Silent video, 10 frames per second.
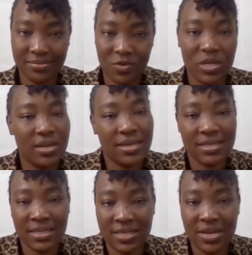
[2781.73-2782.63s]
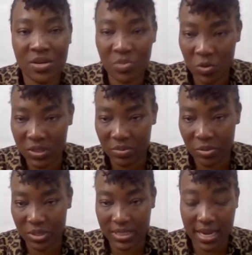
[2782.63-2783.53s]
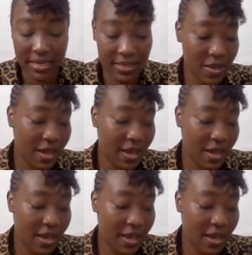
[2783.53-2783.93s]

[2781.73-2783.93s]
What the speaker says: well, not necessarily the most important,